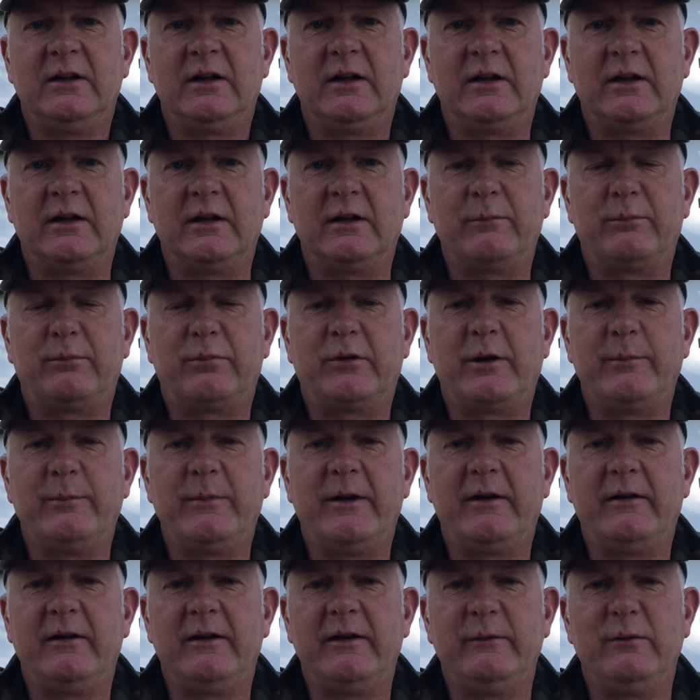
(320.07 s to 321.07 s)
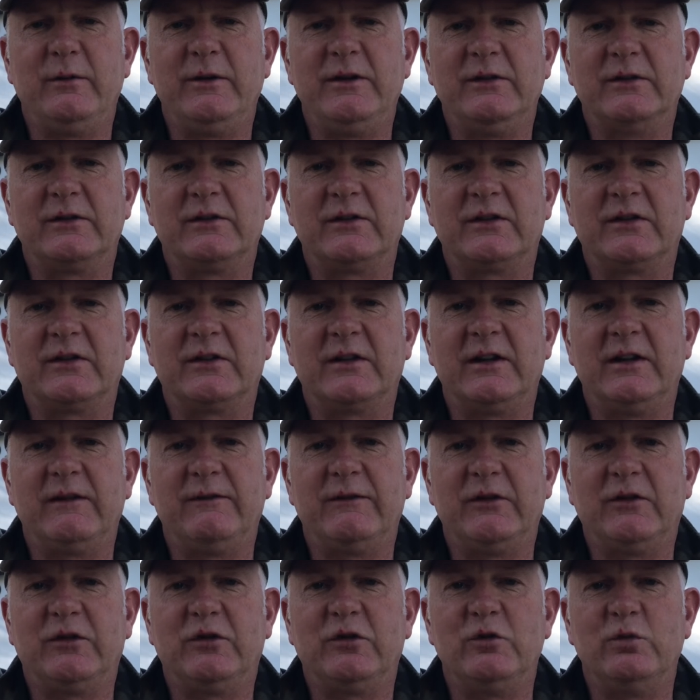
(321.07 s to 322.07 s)
Uh, primarily, we used to stay
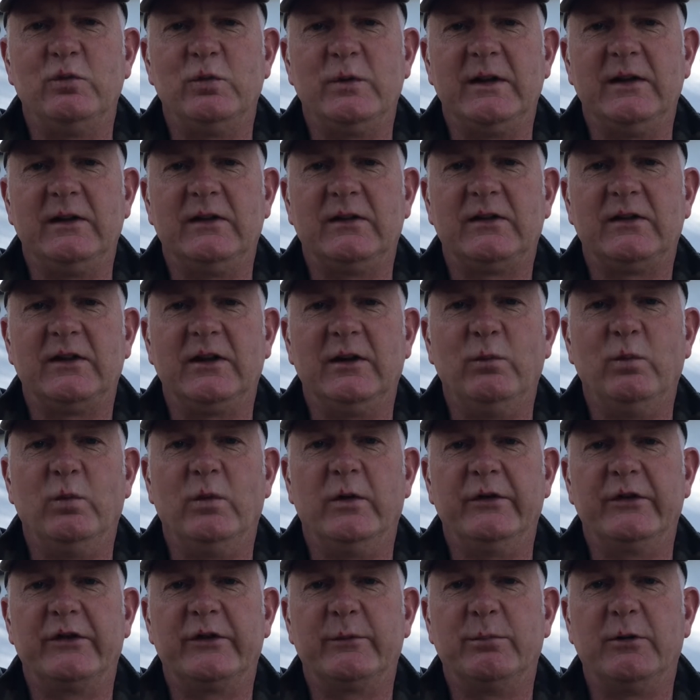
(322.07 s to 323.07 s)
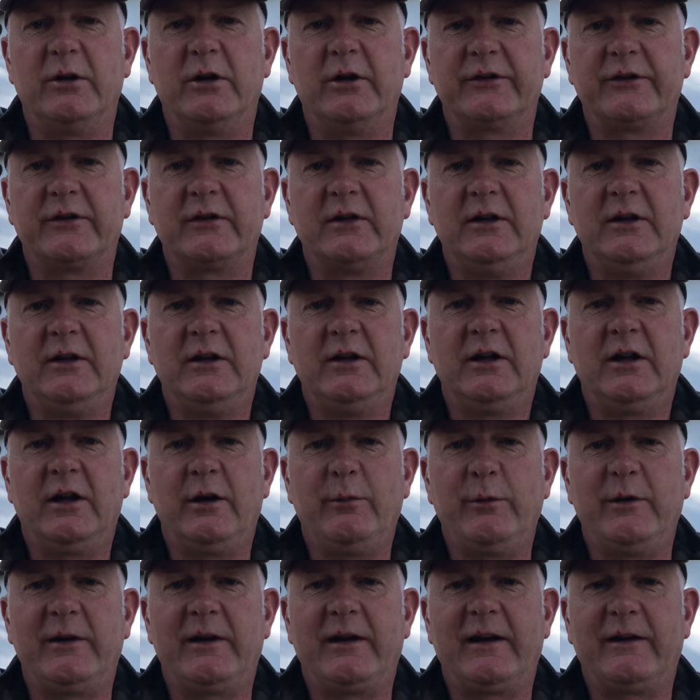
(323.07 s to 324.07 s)
for two weeks in one spot
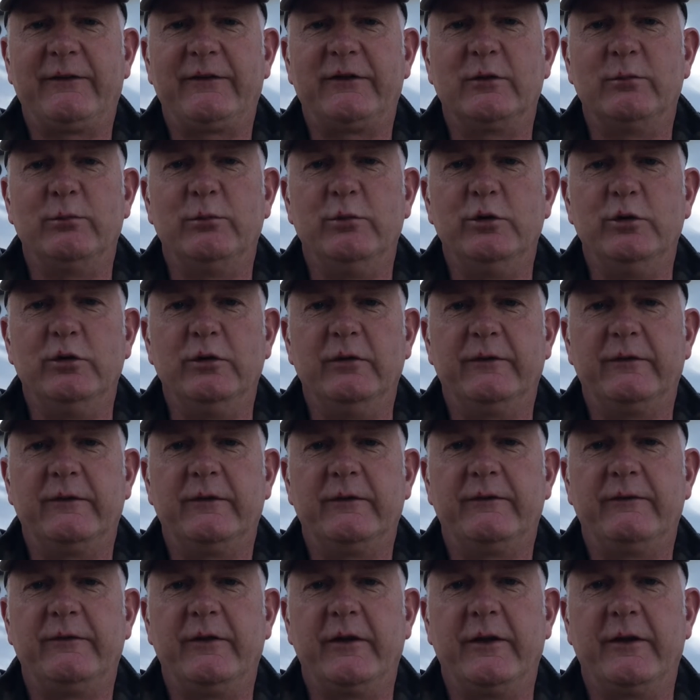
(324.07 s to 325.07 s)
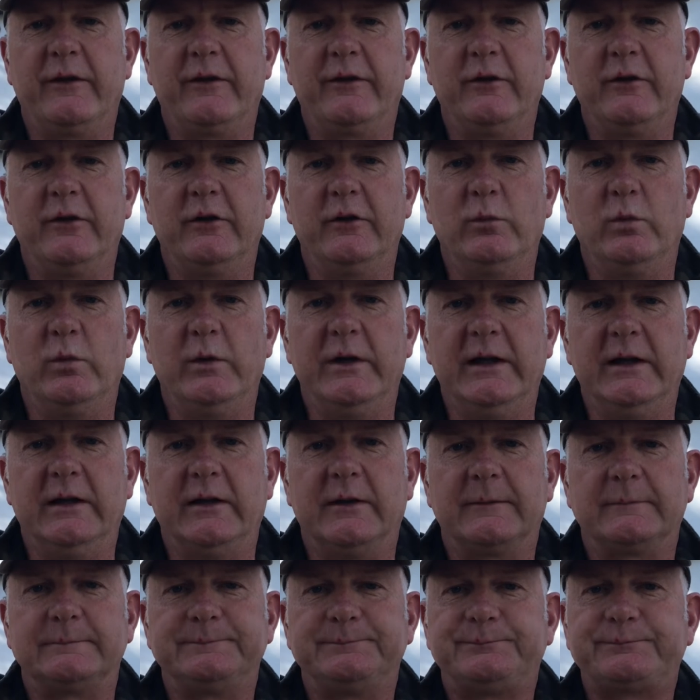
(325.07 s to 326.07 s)
and we'd have to move for the third
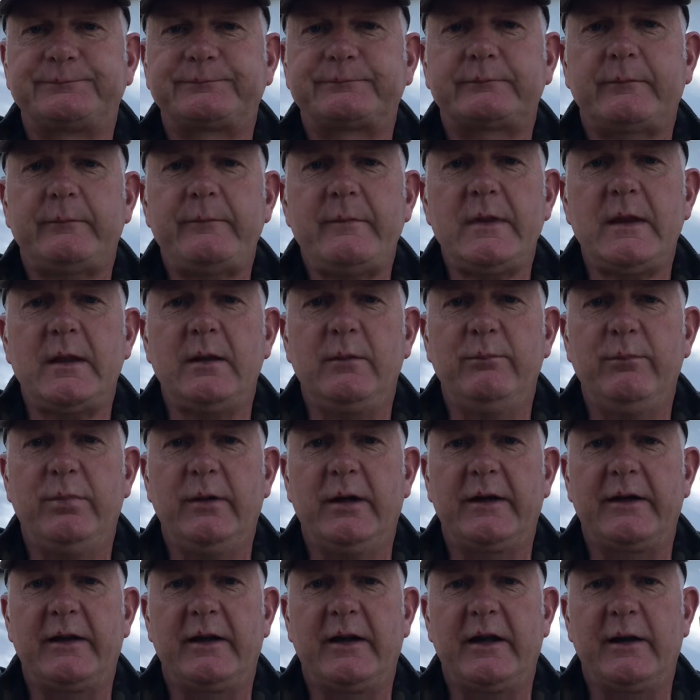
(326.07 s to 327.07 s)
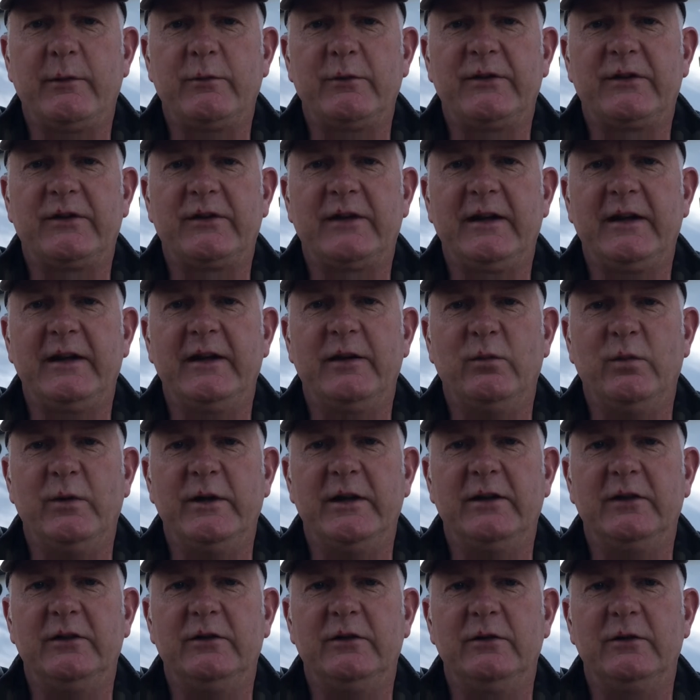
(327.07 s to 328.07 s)
week. But I would say that
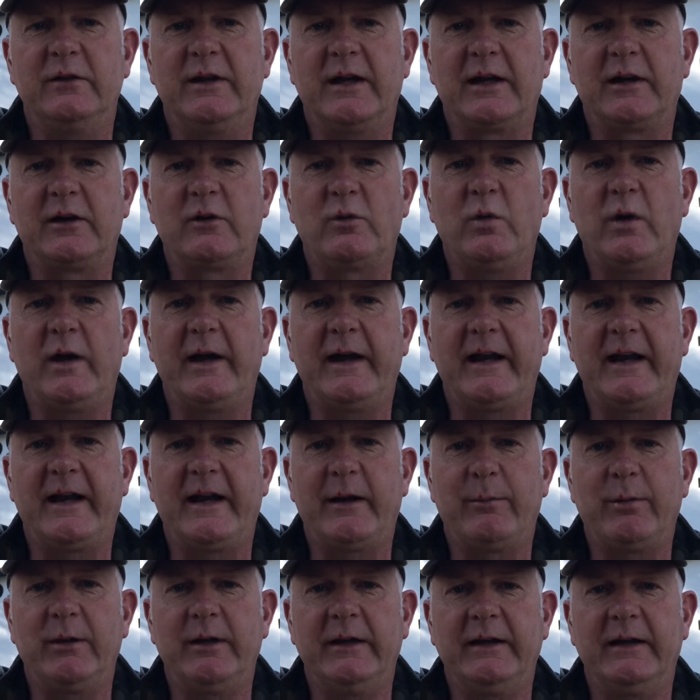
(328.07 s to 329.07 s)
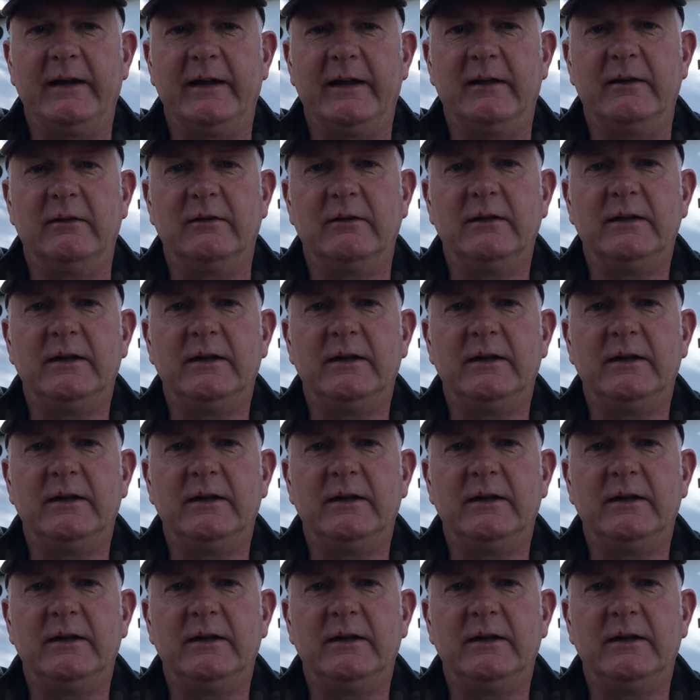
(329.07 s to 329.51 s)
we could do that quite happily now.